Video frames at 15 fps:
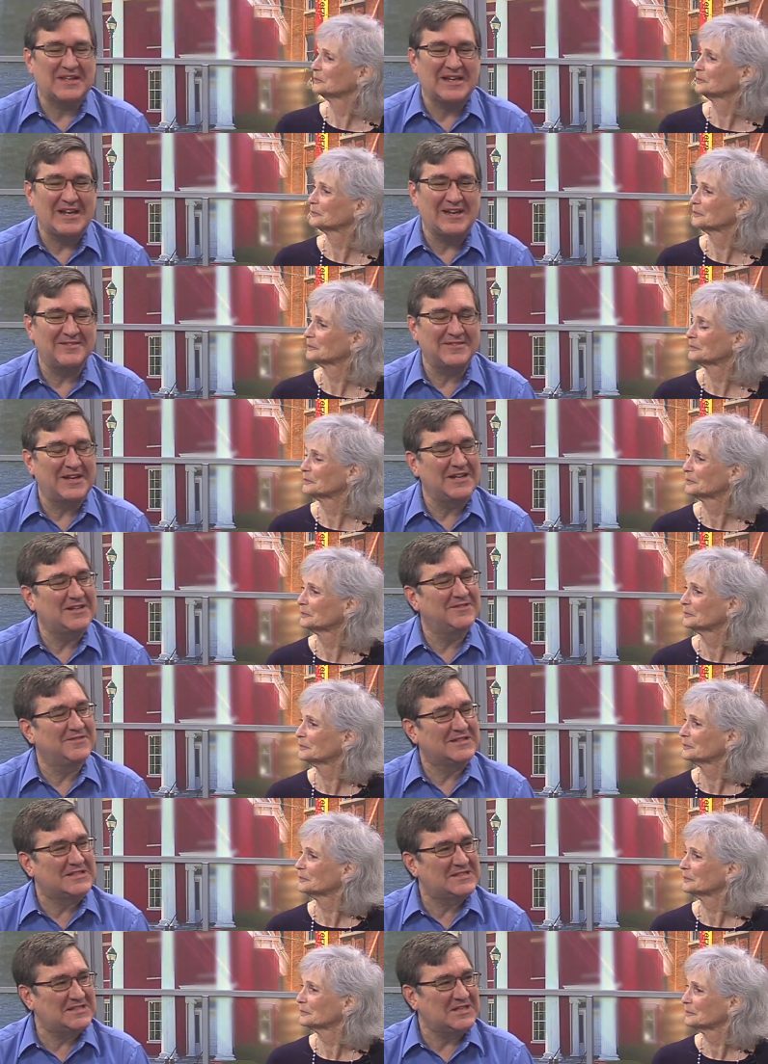Speaker 1: they have kind of
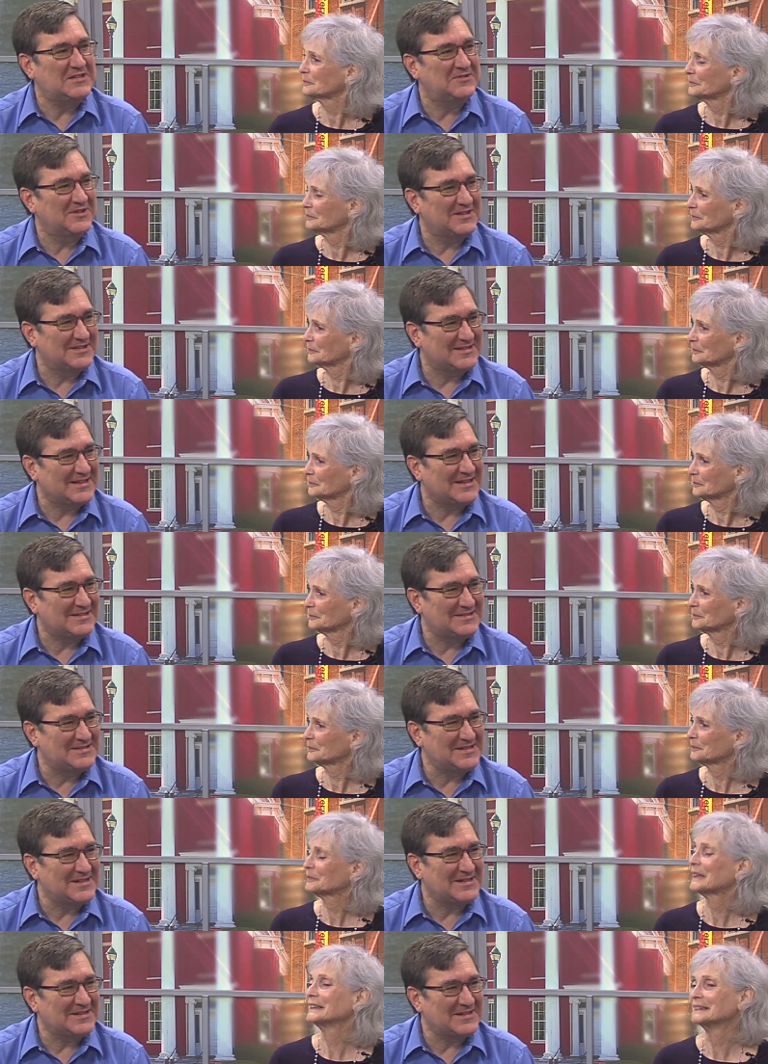a secret
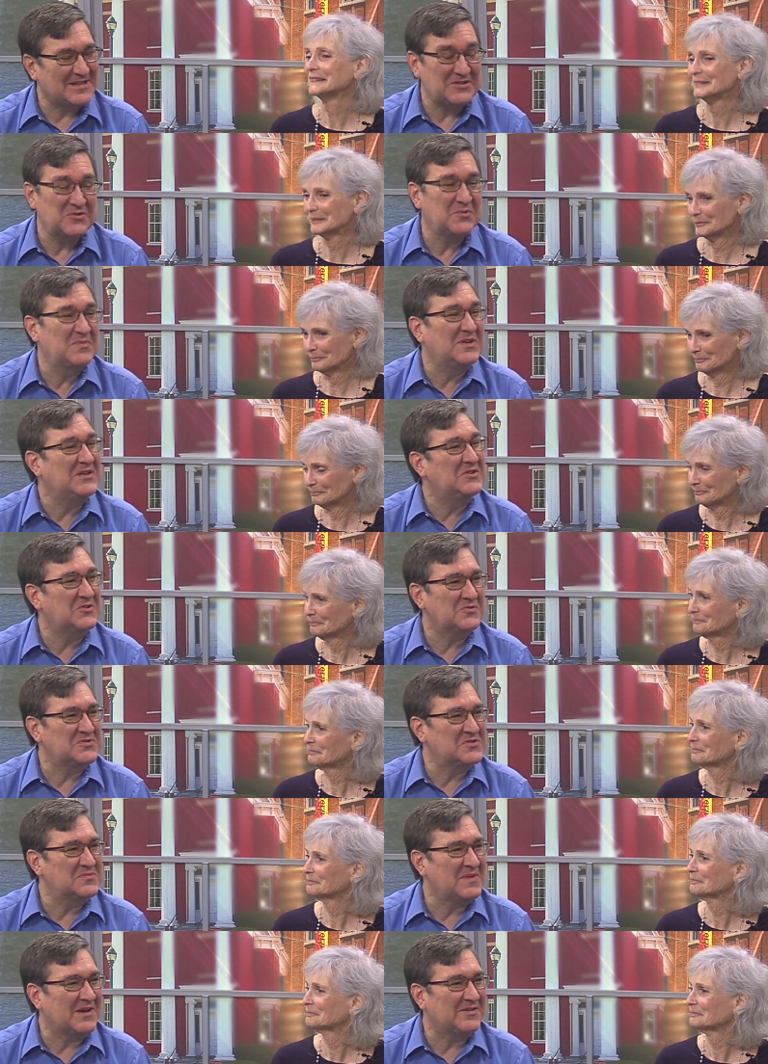that uh, that nobody
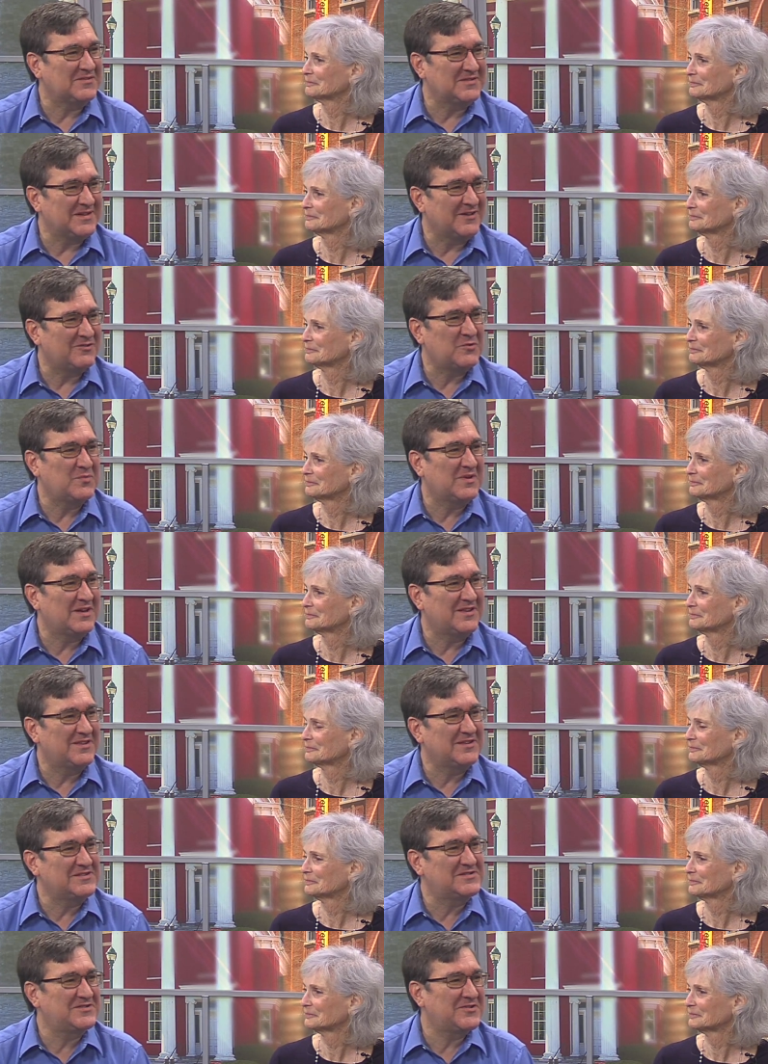knows about, and everybody
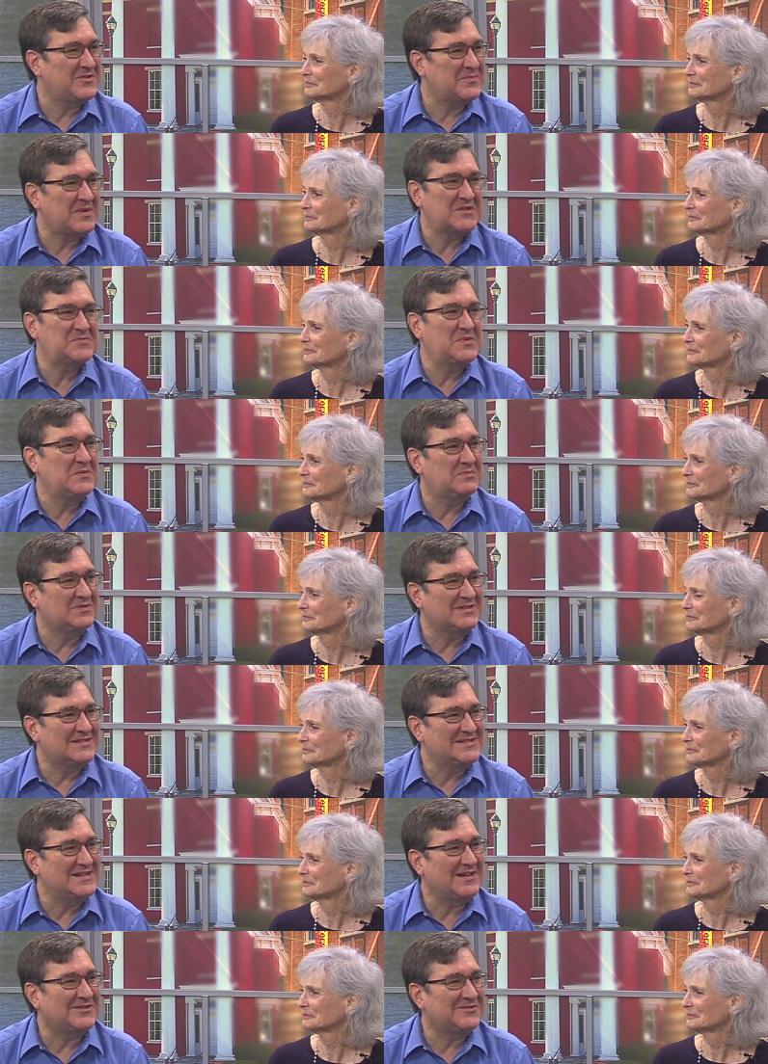thinks they're the best people
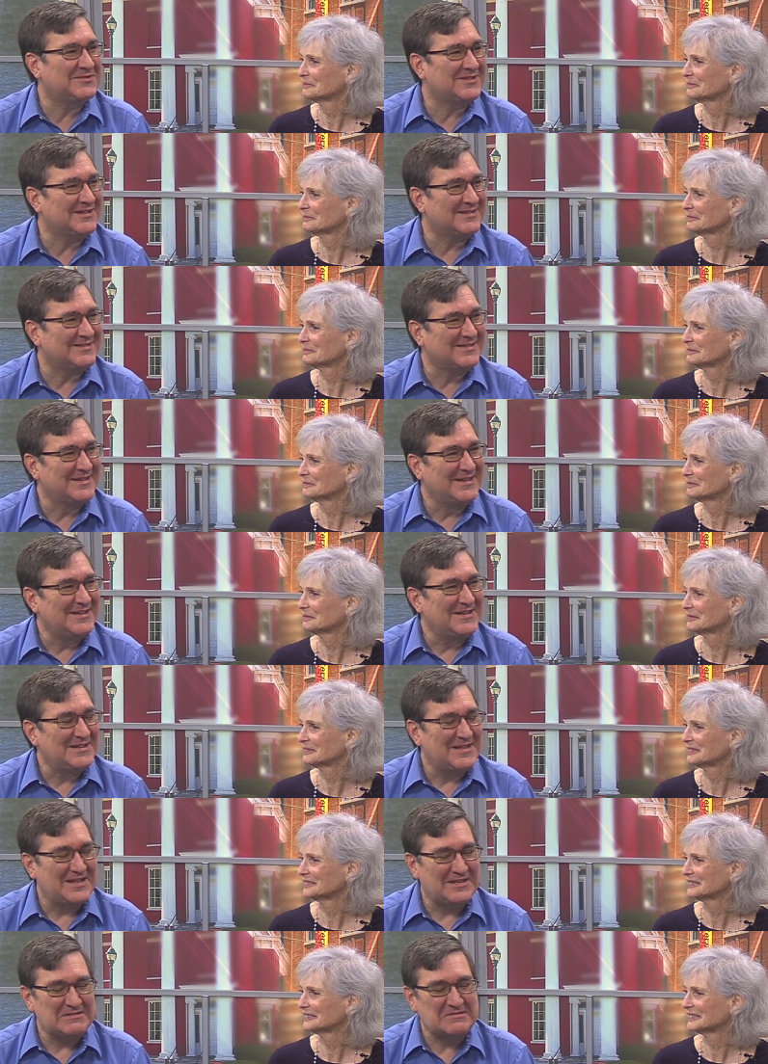in town, and
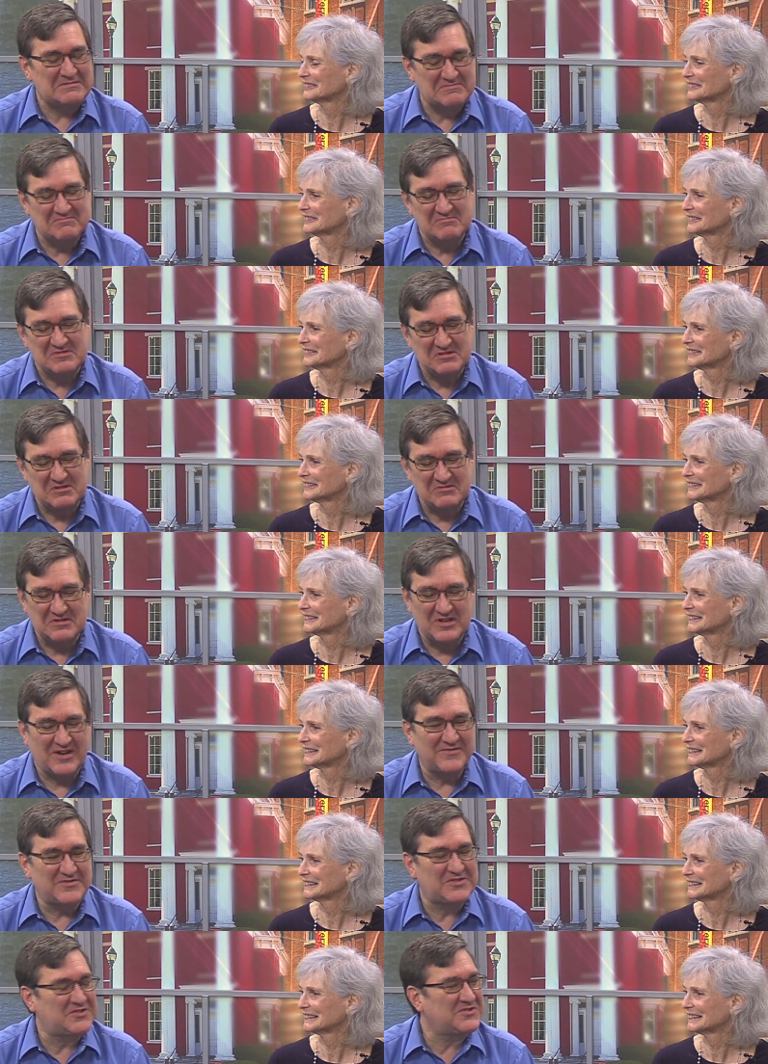and oh. so the
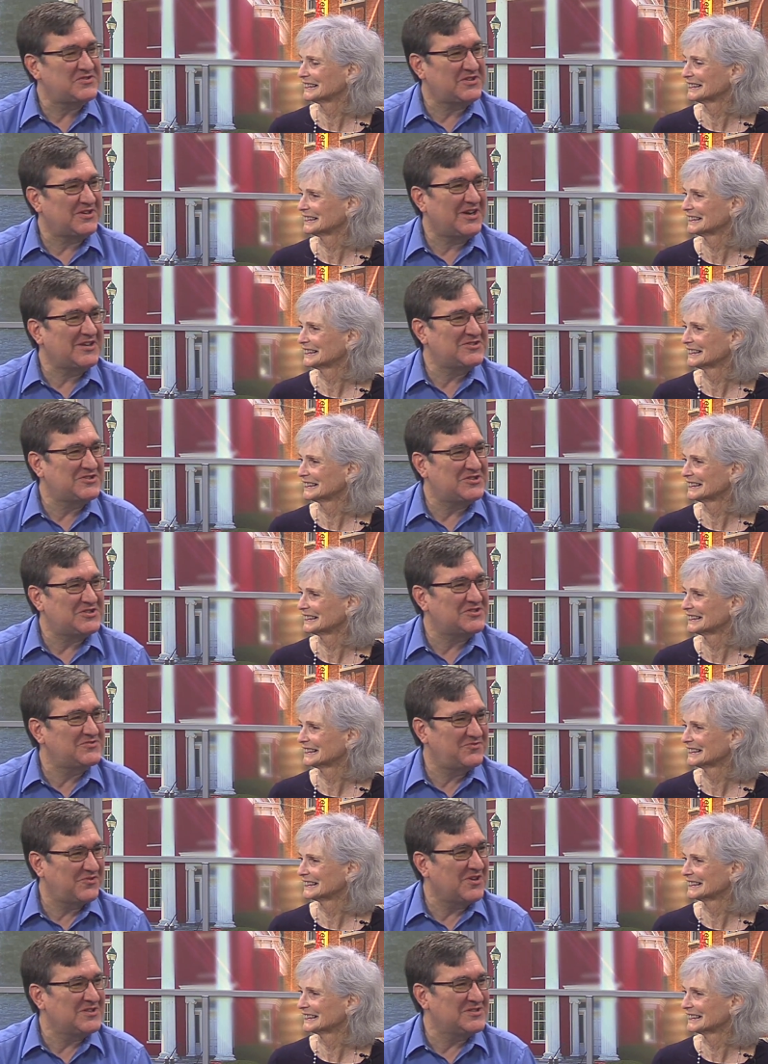officers are actually
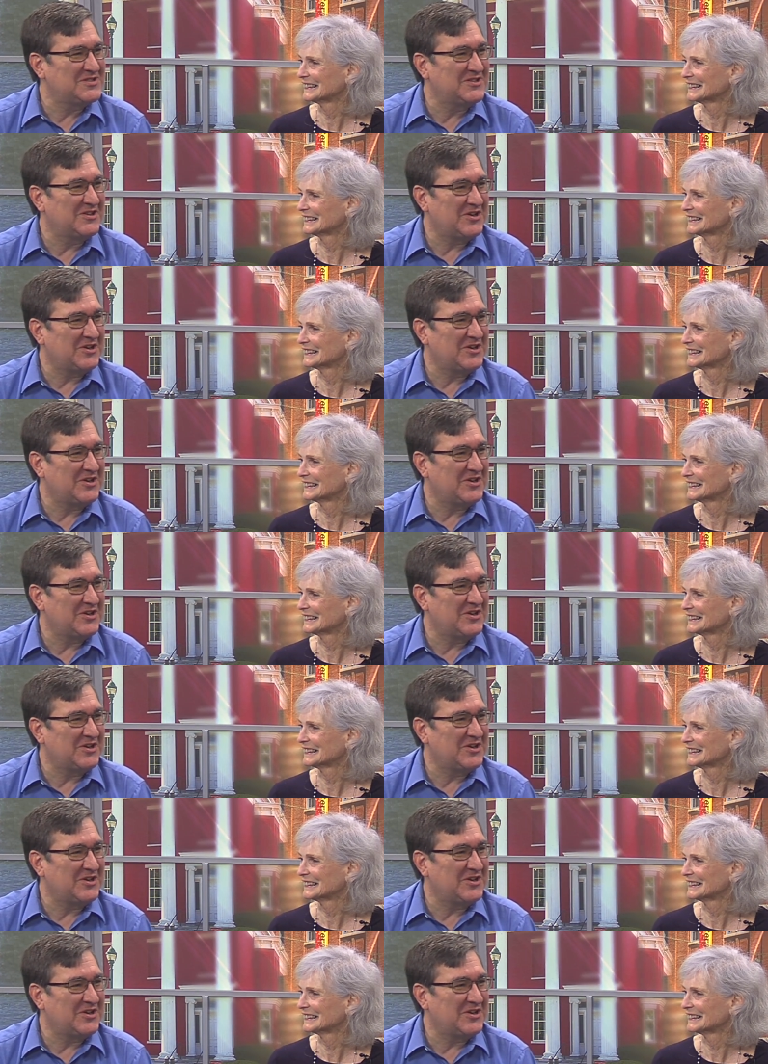just friends in the